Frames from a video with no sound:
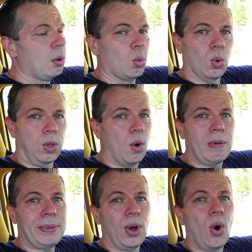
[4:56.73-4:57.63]
lo
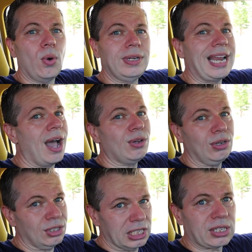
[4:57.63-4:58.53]
and behold, now
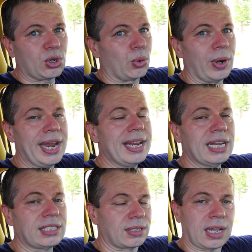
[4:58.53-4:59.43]
you're just
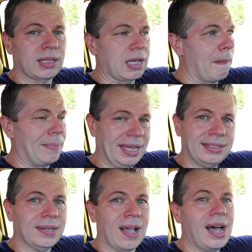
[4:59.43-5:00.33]
creating a
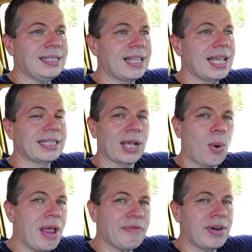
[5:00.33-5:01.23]
piece of content that
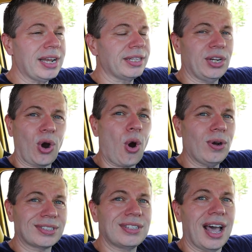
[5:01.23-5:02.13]
quite frankly, your
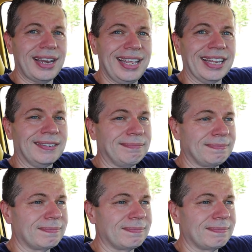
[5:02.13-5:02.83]
heart's not in.